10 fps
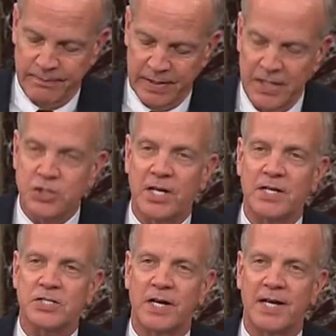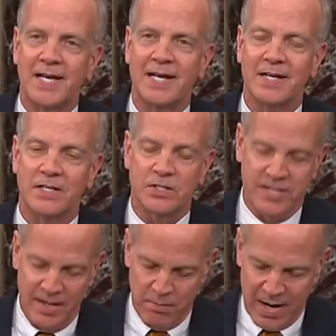E.J. Sonny
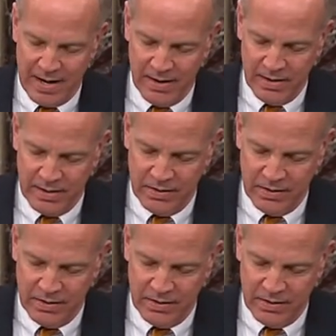Zetmeir